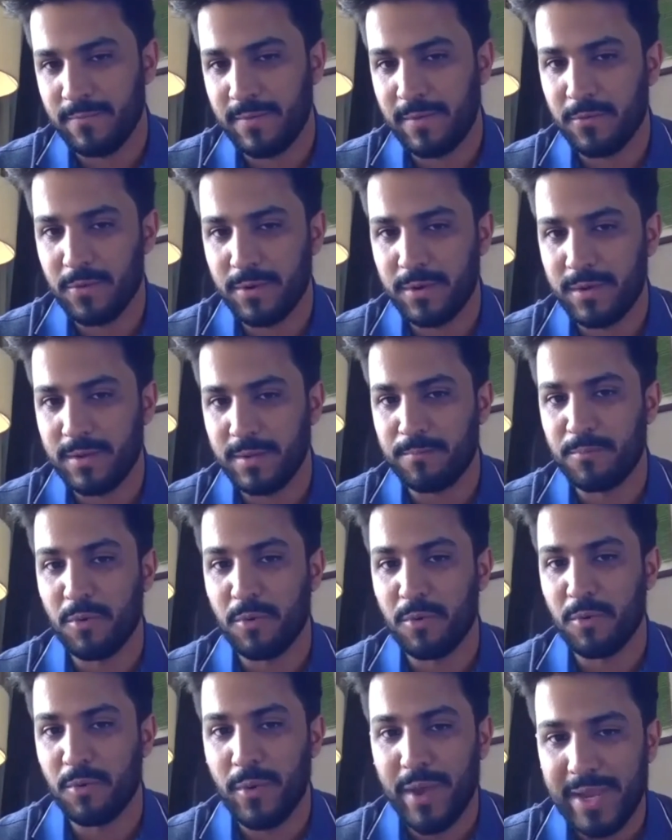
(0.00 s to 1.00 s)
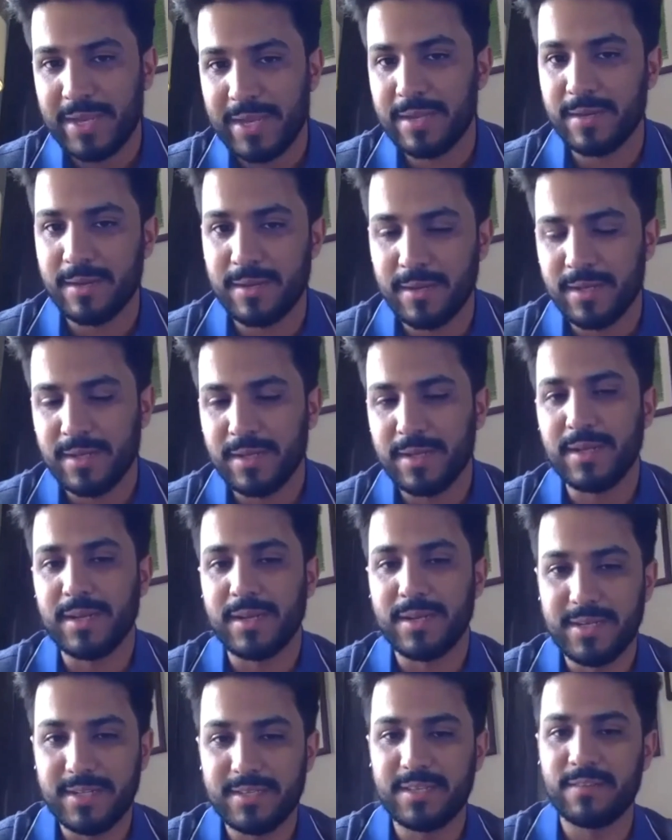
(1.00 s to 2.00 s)
we would provide
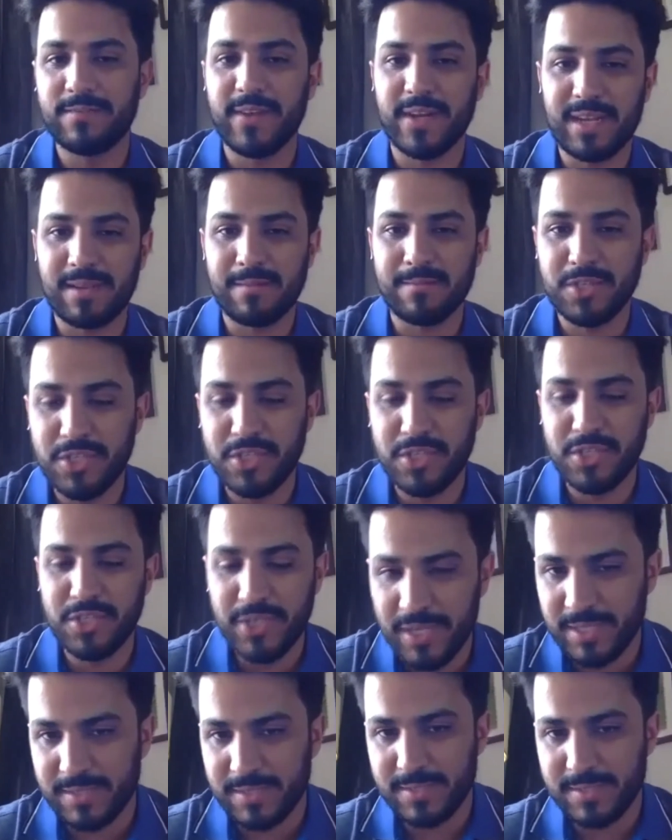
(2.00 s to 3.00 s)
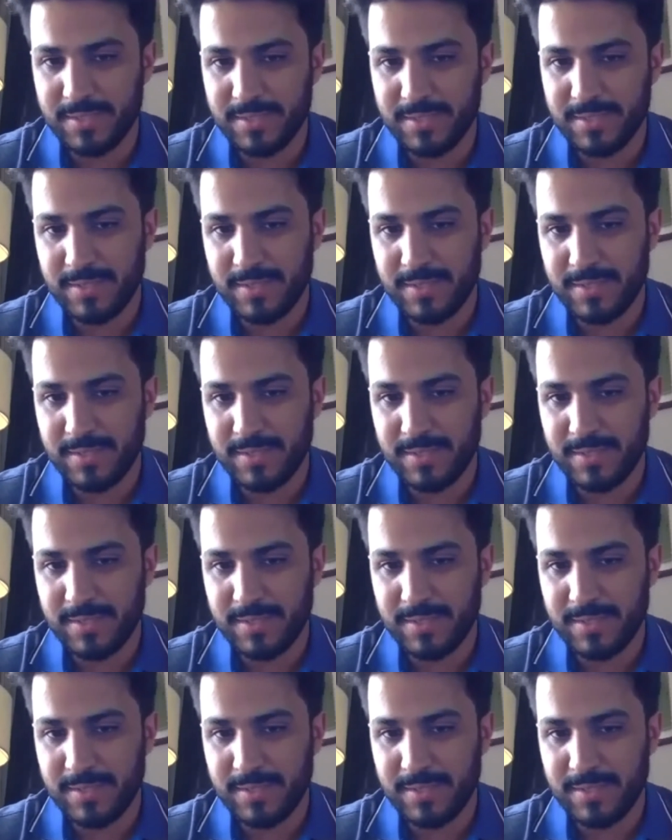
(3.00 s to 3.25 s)
disinfecting machines